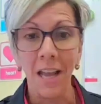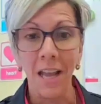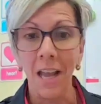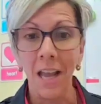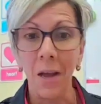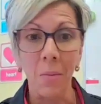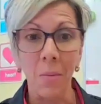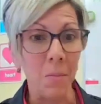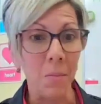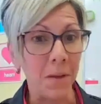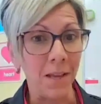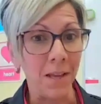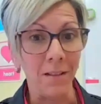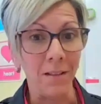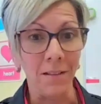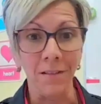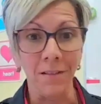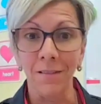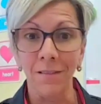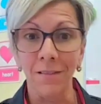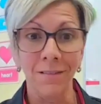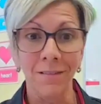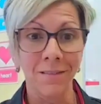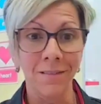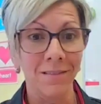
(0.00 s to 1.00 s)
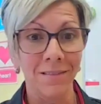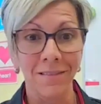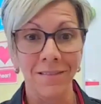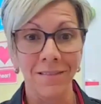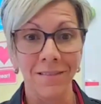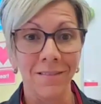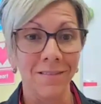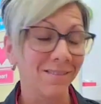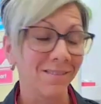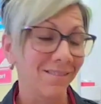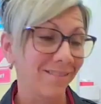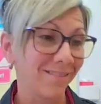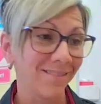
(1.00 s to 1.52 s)
I have been
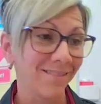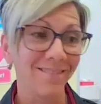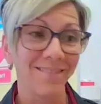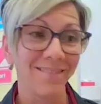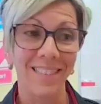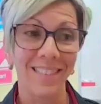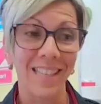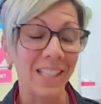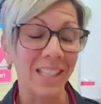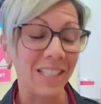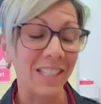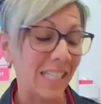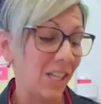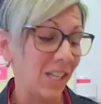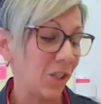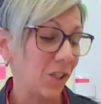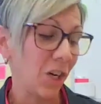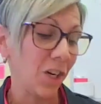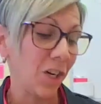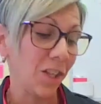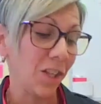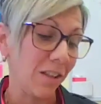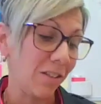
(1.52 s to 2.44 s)
the teacher,